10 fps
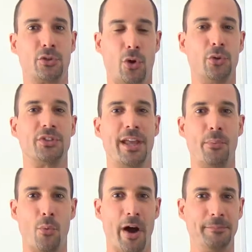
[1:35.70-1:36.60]
call
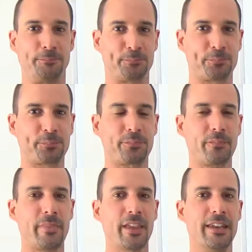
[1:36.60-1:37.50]
step one.
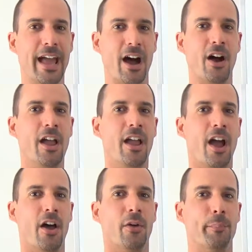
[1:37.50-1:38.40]
Now,
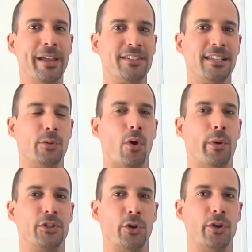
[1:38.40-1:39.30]
basically, what
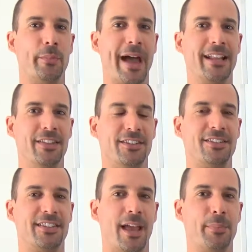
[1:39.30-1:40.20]
we're talking about in
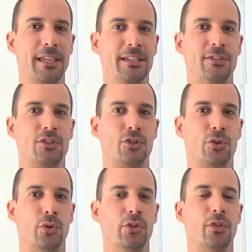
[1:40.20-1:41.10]
this step is
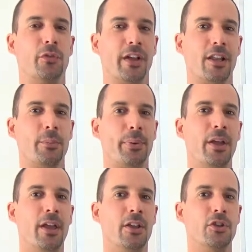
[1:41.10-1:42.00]
to develop
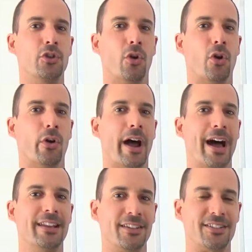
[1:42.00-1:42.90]
your
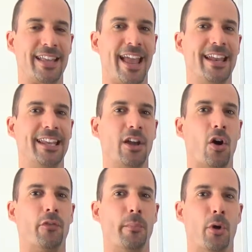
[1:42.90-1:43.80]
understanding
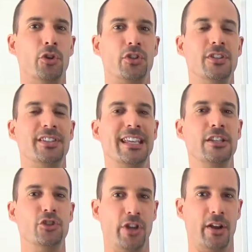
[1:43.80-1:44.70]
of emotions
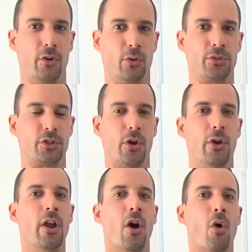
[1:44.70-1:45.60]
in general.
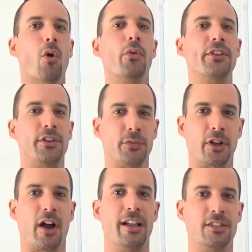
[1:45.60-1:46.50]
So, all the
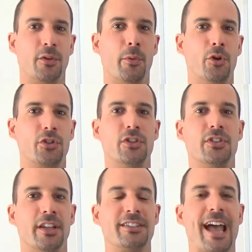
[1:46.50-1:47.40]
different kinds of emotions
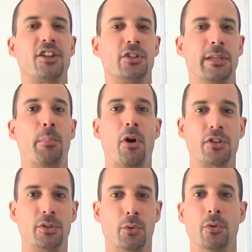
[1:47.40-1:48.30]
that it's actually
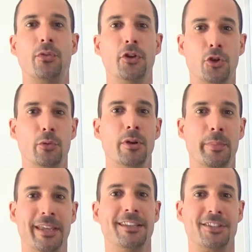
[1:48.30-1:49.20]
possible for a human
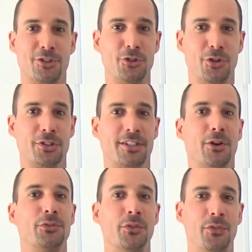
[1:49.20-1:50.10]
being such as
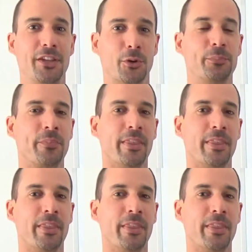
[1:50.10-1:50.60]
yourself to feel.